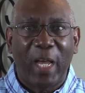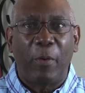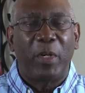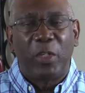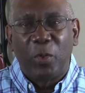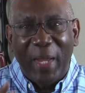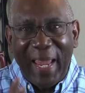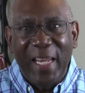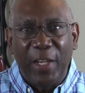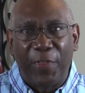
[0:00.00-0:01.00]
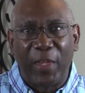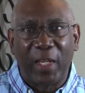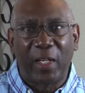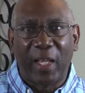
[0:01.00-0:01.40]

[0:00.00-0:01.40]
how we do anything in